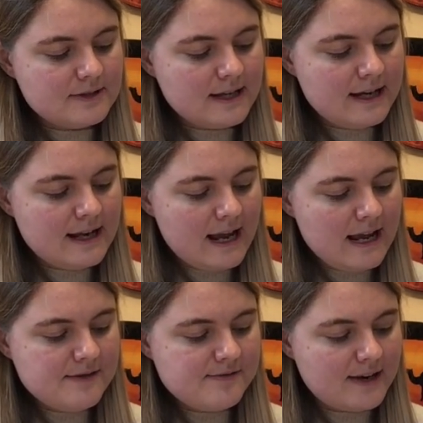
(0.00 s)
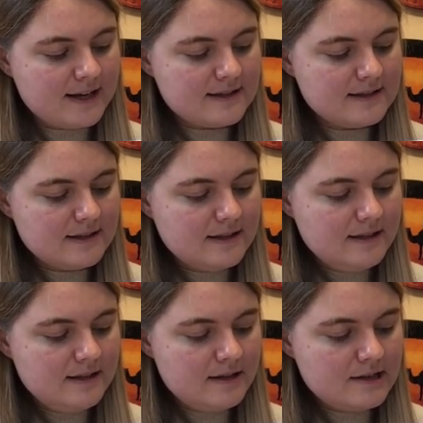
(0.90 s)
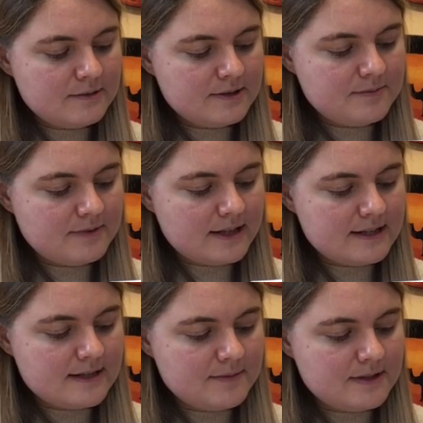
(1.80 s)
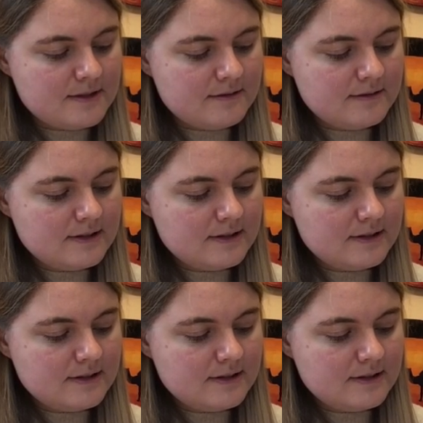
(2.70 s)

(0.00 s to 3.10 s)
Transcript: and A flat lowered by a semitone